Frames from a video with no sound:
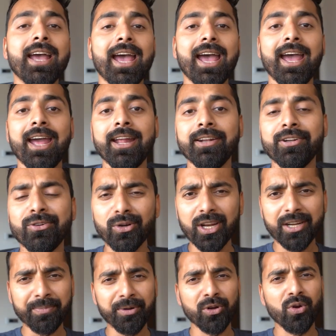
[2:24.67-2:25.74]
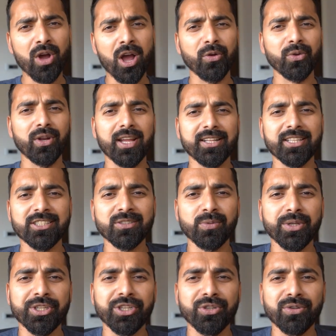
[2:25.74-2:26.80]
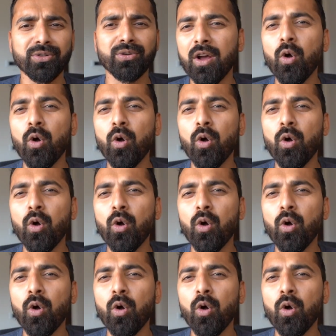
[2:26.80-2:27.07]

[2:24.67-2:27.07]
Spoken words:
And do let me know how you like this video.